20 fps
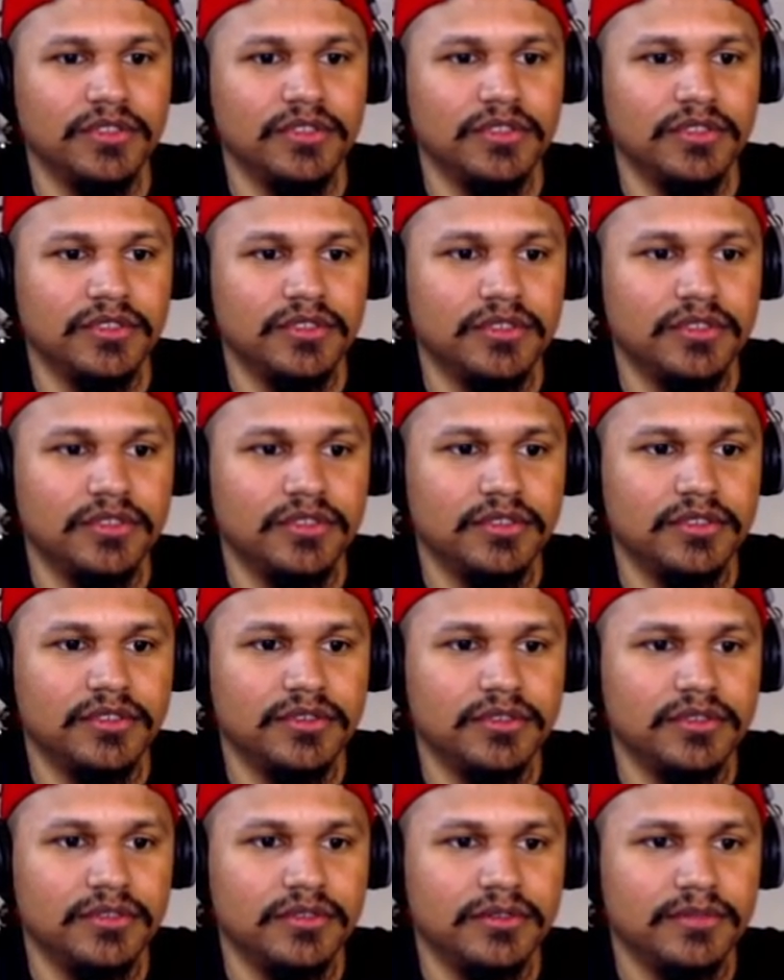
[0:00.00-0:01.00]

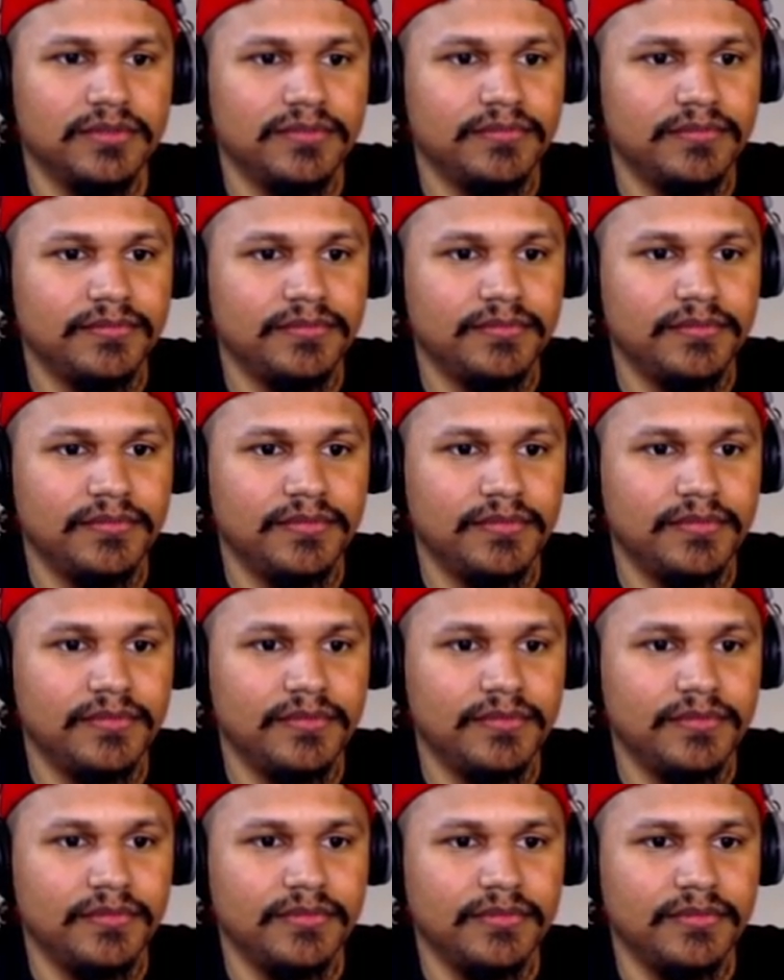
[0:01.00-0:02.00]

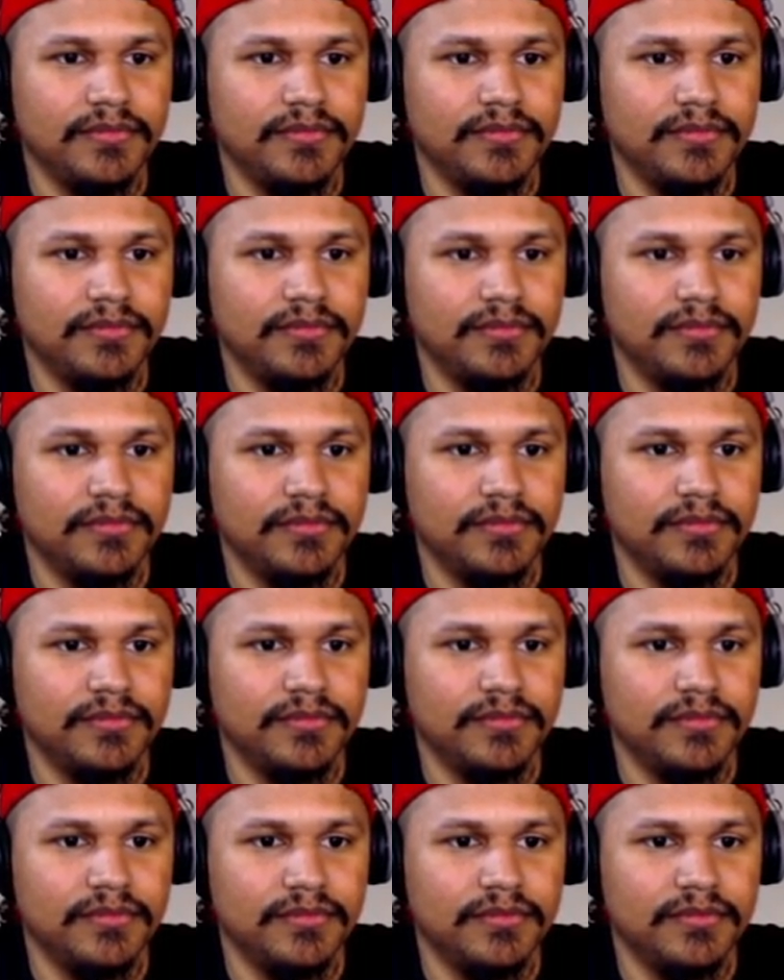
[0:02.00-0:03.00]

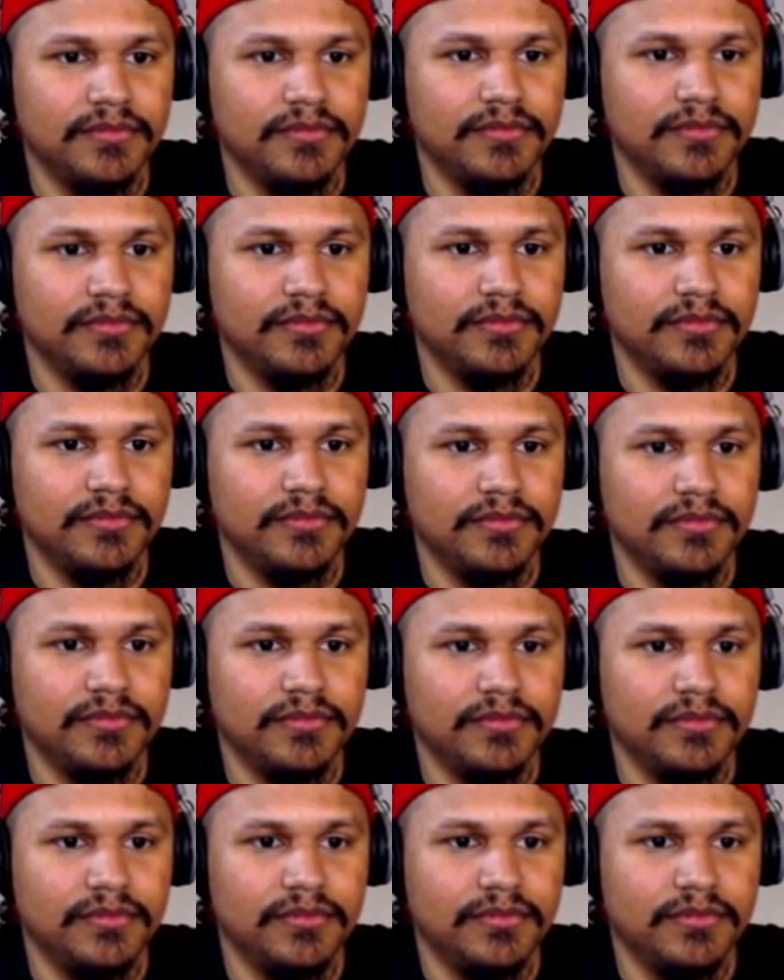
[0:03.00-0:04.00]

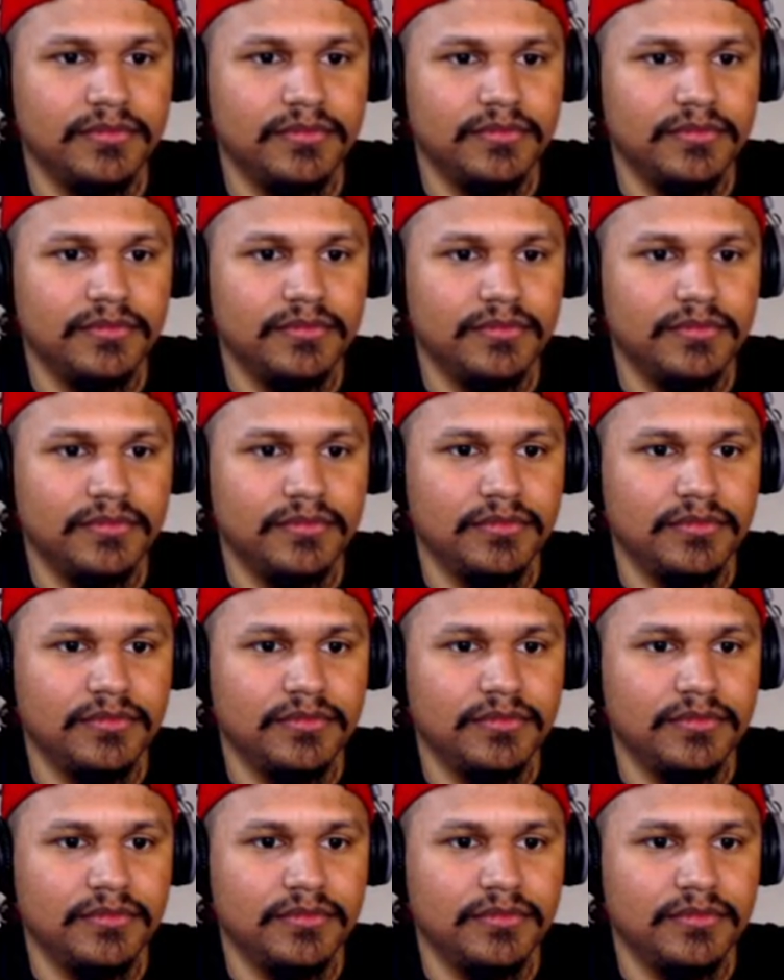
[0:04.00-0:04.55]
Nothing is said.